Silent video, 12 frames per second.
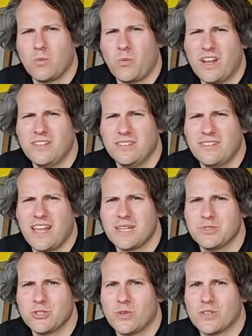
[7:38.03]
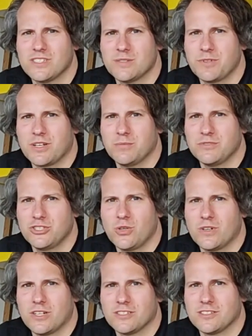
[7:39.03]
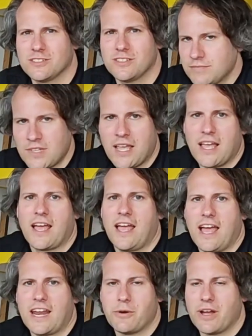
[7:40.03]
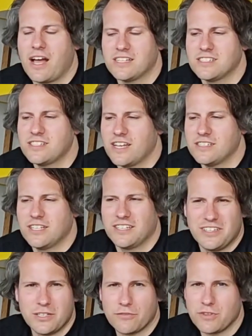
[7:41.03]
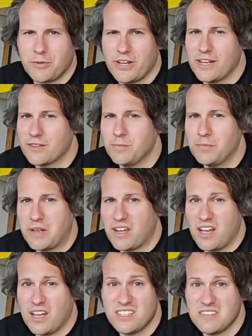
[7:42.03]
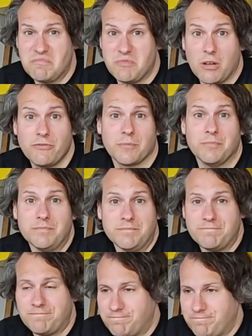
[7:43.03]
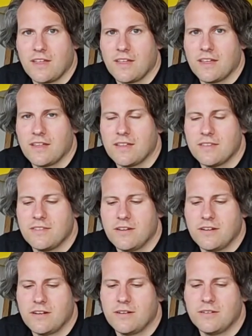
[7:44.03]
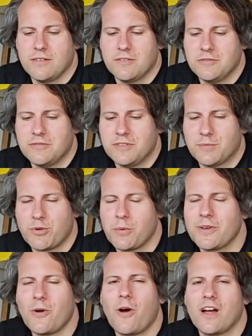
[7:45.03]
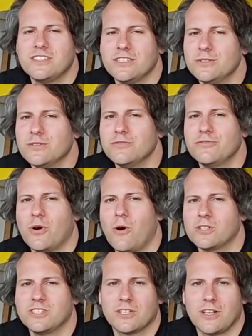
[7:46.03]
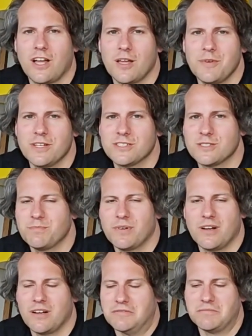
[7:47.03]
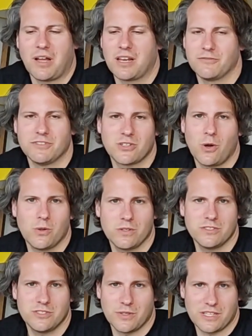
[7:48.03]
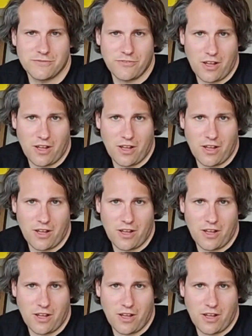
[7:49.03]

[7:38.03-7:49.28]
When did denim shorts become jorts? Anyway, as I said, you love them or hate them, and I love them. They're they're probably not ideal for hotter climates, but I live in Scotland, so that's